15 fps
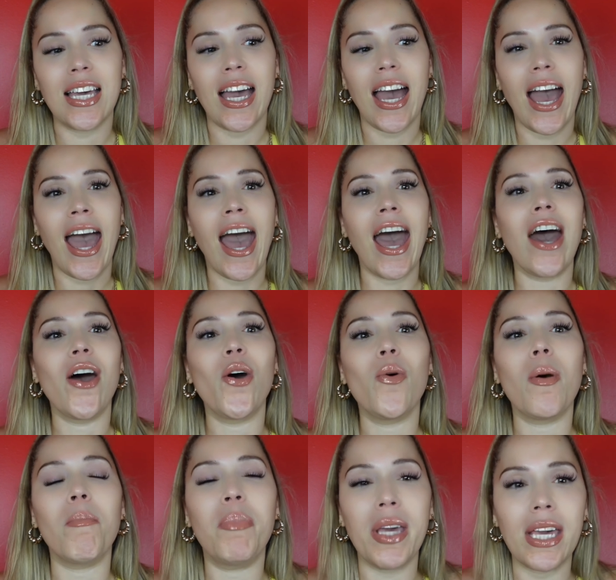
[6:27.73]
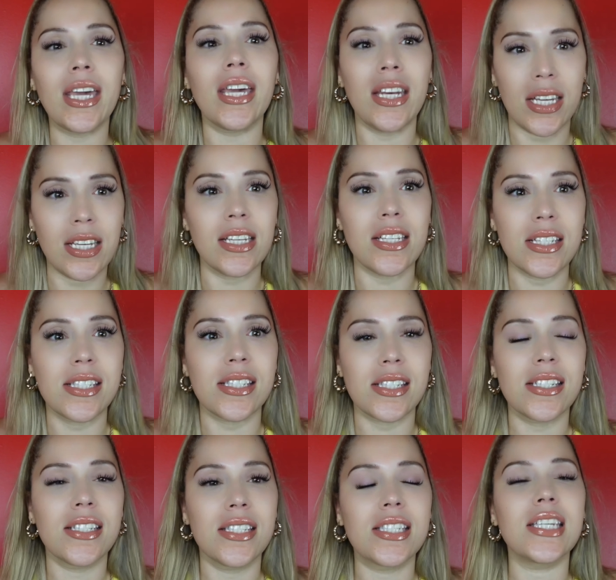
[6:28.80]
how big it is
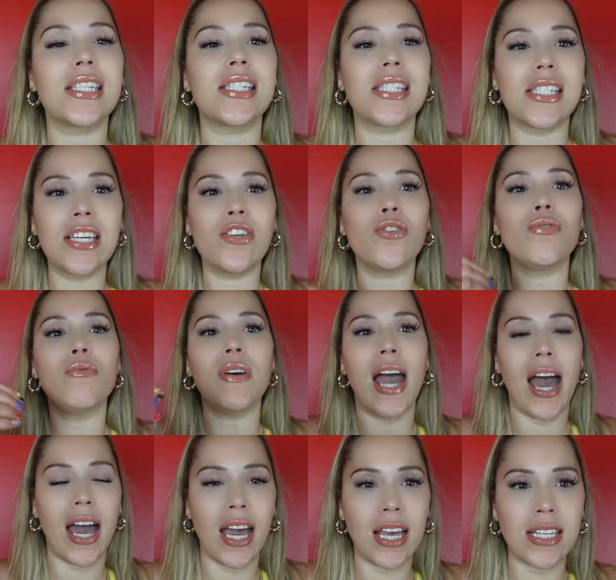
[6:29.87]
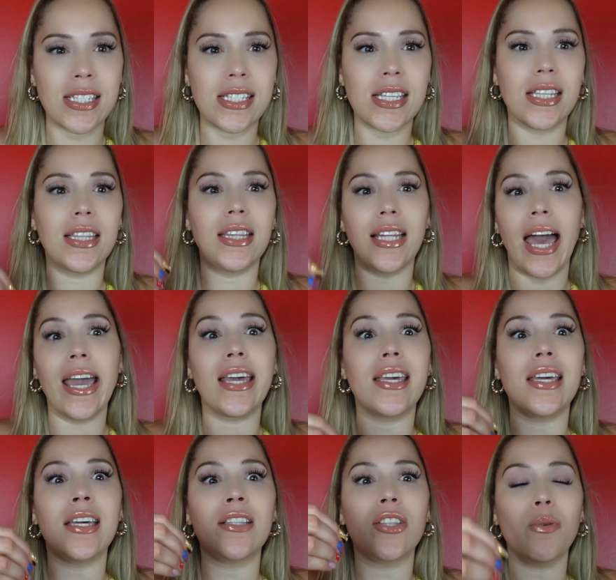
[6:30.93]
to see you guys
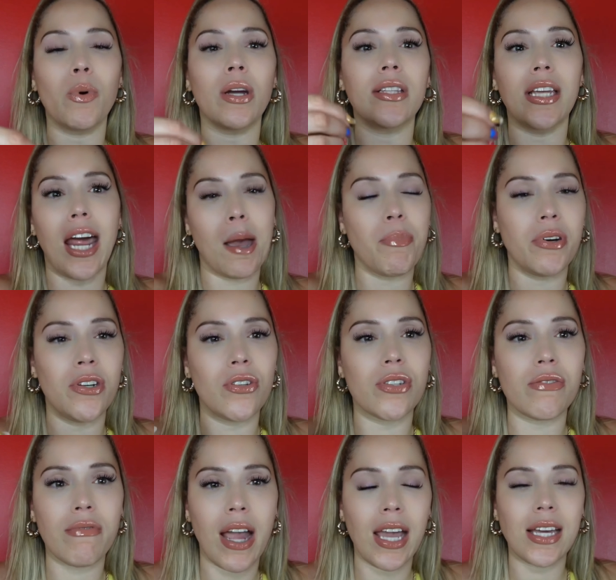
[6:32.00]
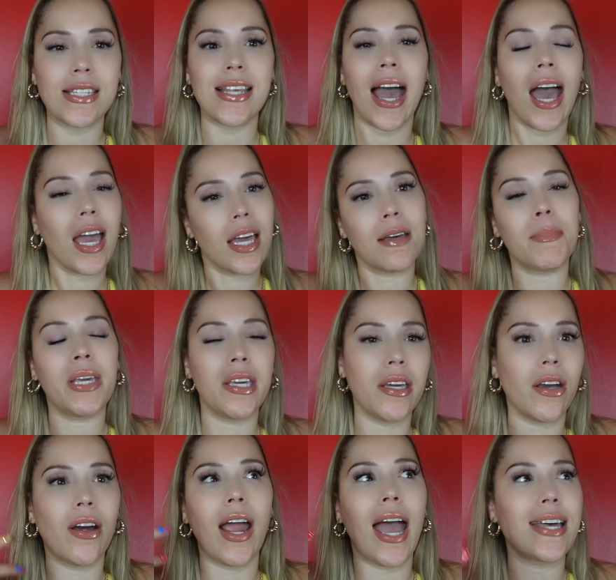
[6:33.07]
liking the work that I produce, right? Because I am
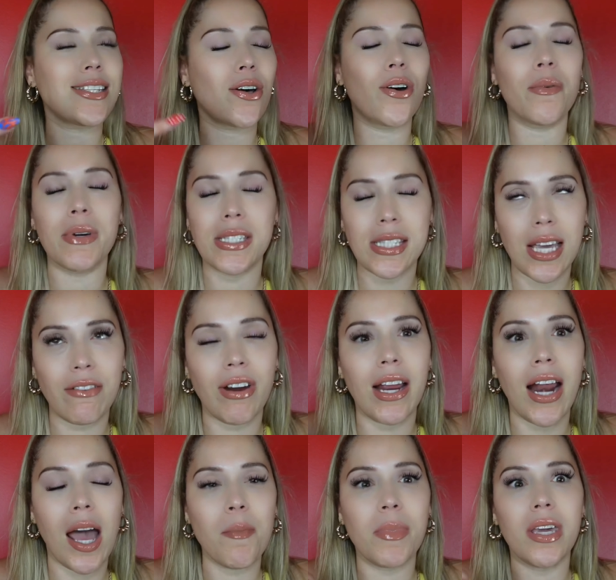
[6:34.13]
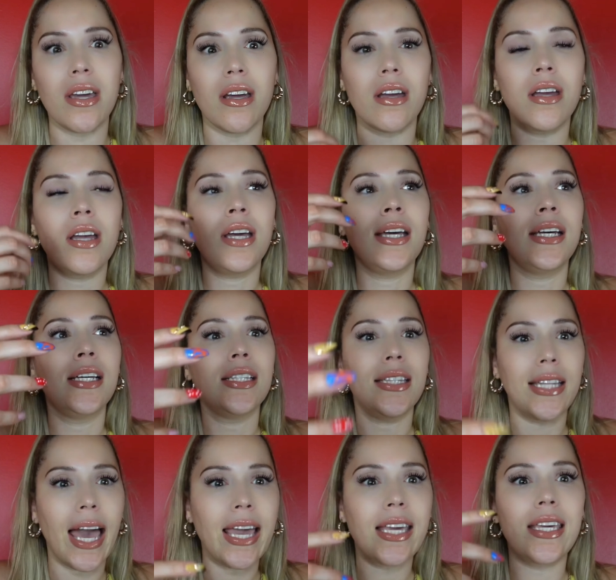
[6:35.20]
here, as I always say, right? I'm here
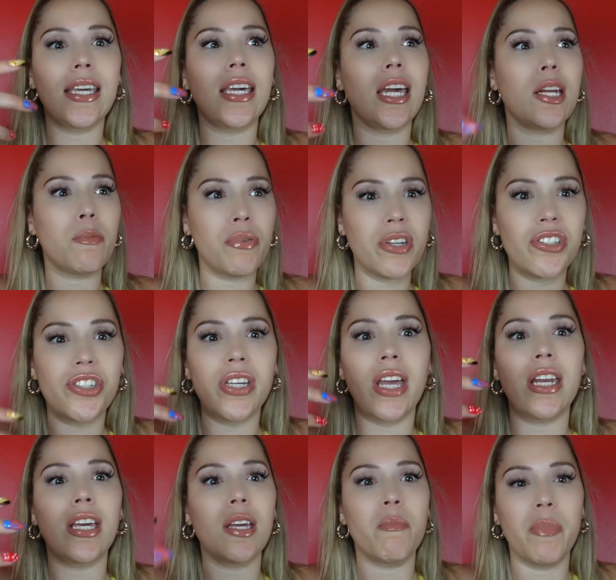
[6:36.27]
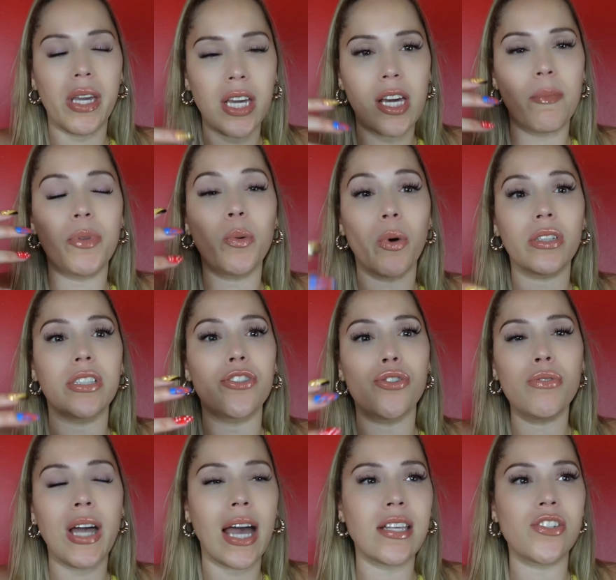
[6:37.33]
liking and appreciating and bringing up the work that you
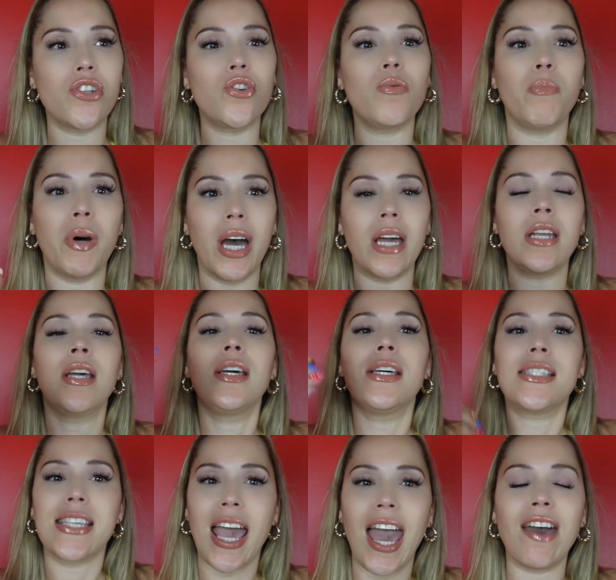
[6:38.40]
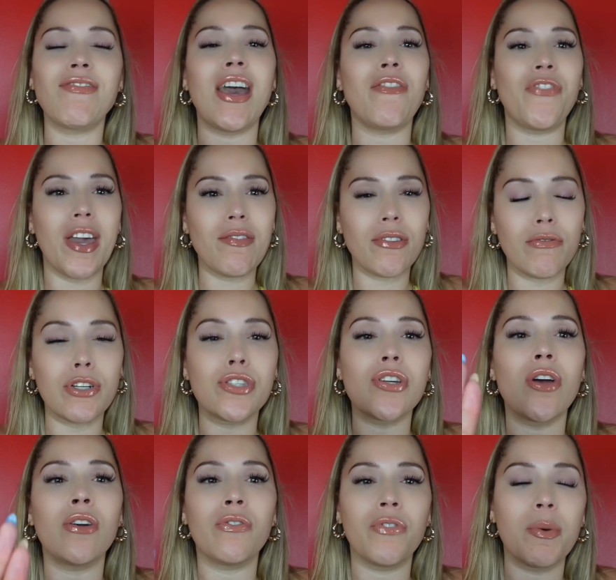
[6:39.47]
guys do, but to have that favor
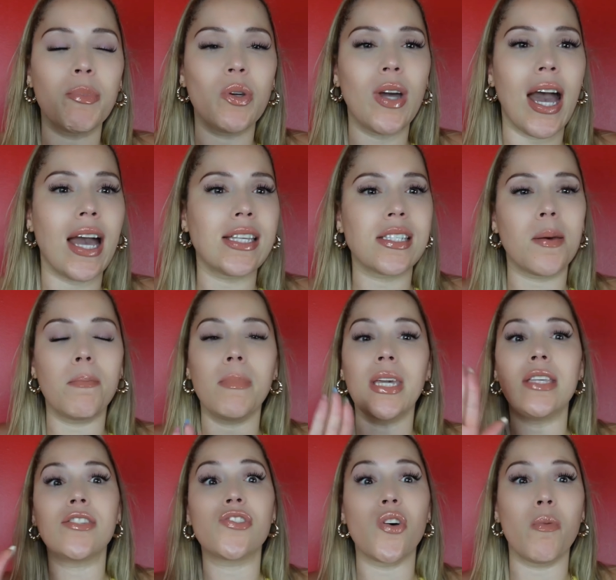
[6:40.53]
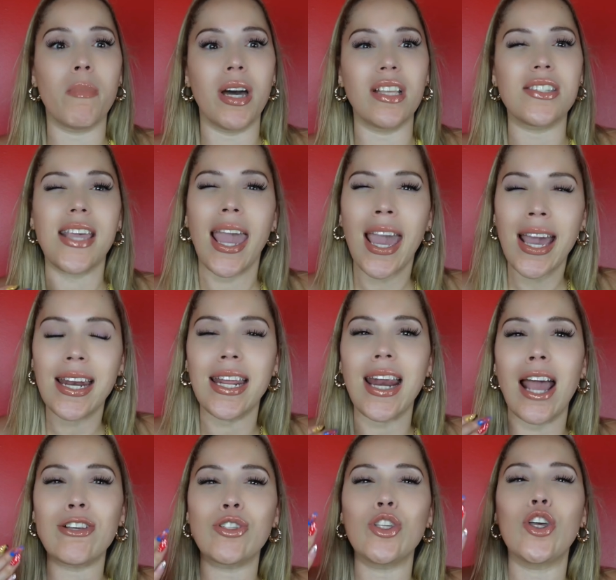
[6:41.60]
returned from you guys means so much. And it
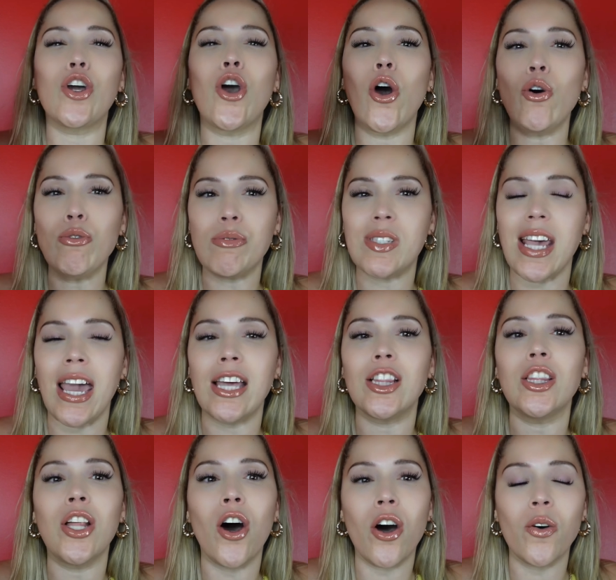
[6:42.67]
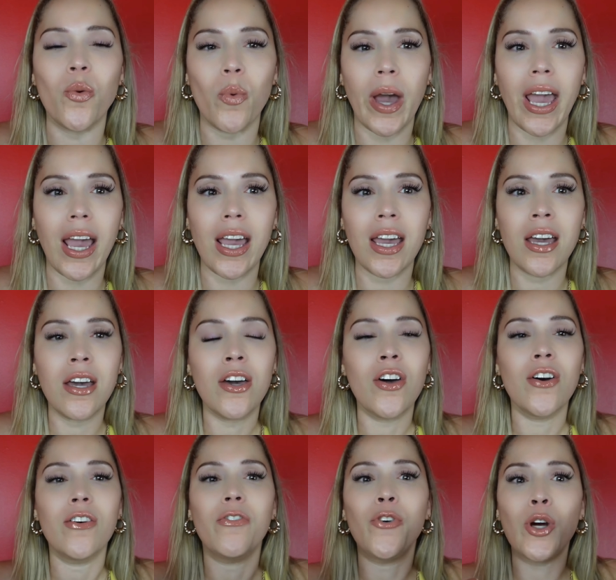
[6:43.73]
actually goes a long way
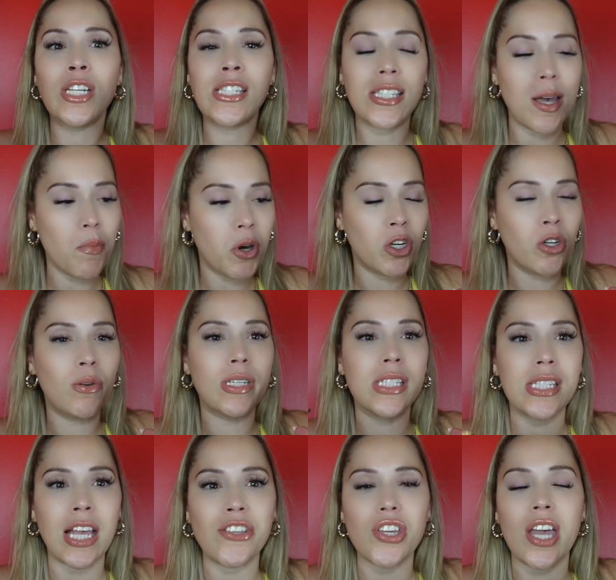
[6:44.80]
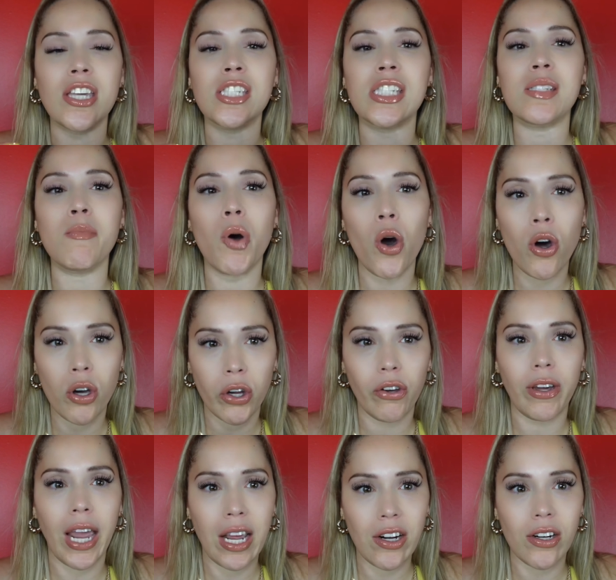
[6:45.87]
for someone who is such a small
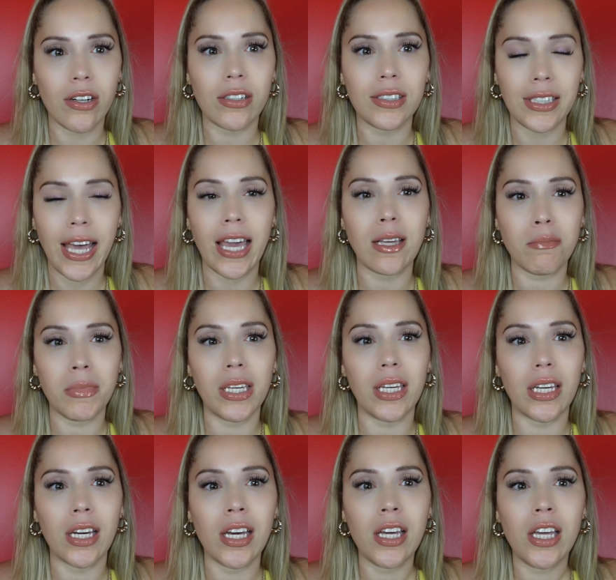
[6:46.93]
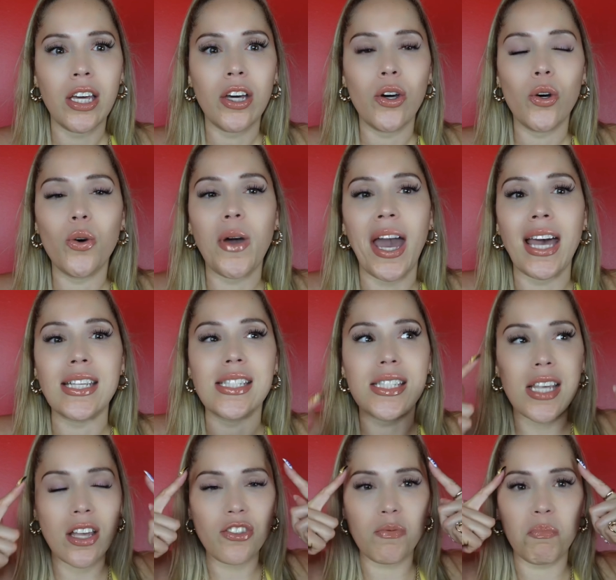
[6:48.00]
creator like me, who has
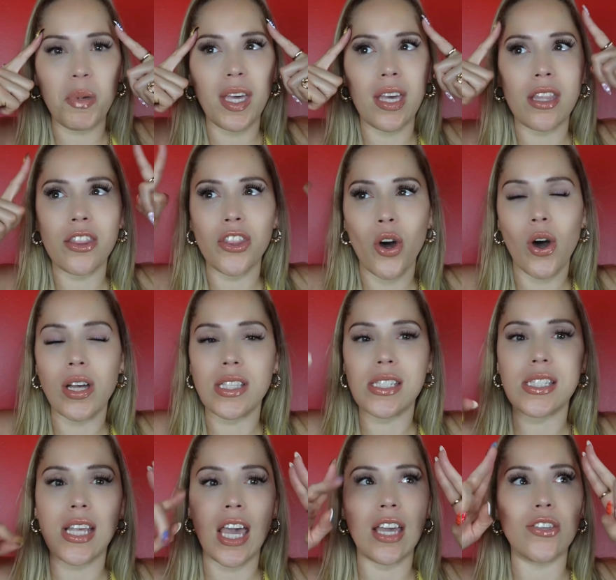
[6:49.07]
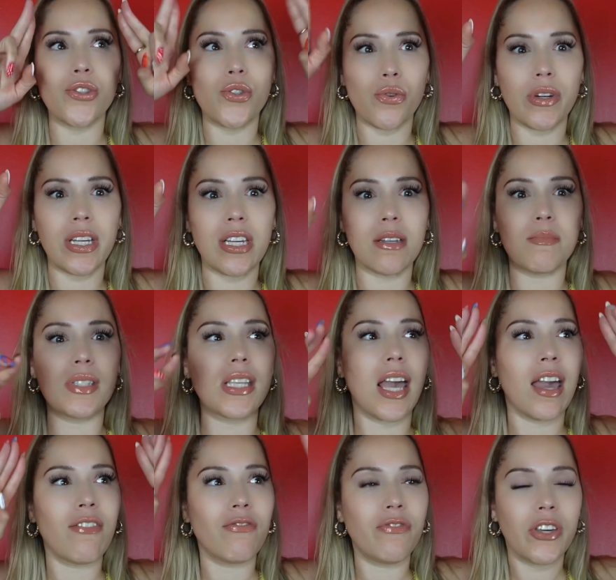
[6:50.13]
such big thoughts and dreams
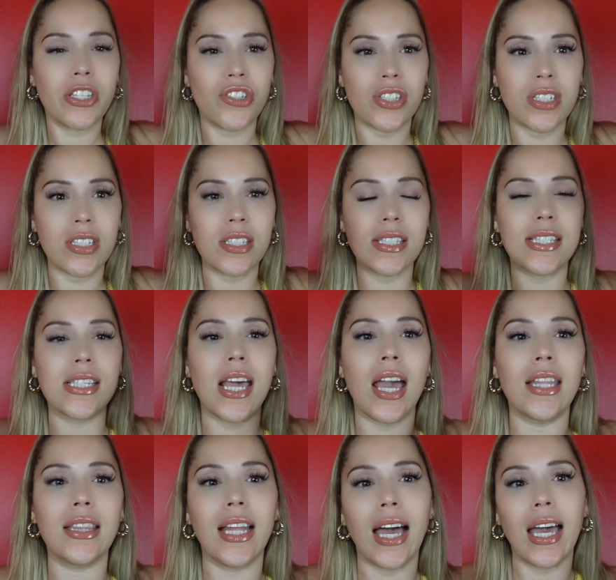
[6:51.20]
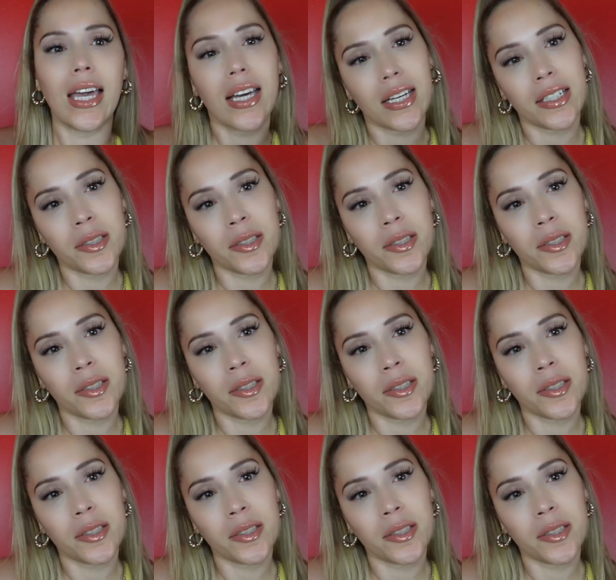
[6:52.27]
and visions and like